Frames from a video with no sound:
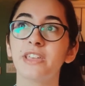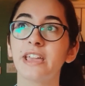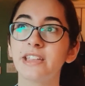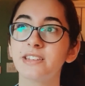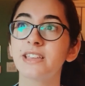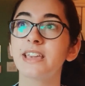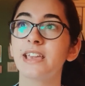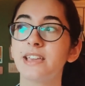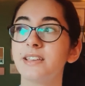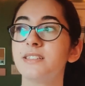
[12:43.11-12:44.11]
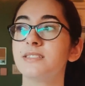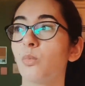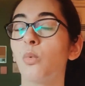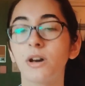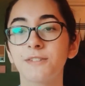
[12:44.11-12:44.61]
The ending is
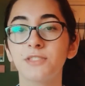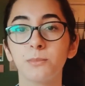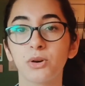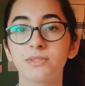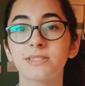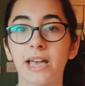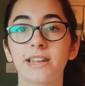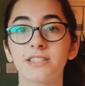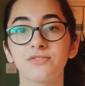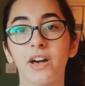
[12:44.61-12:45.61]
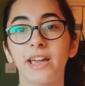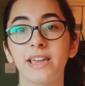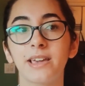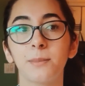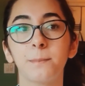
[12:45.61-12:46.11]
one of the most
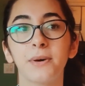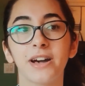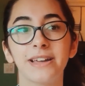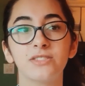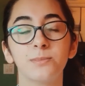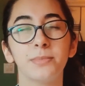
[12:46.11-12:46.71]
satisfying but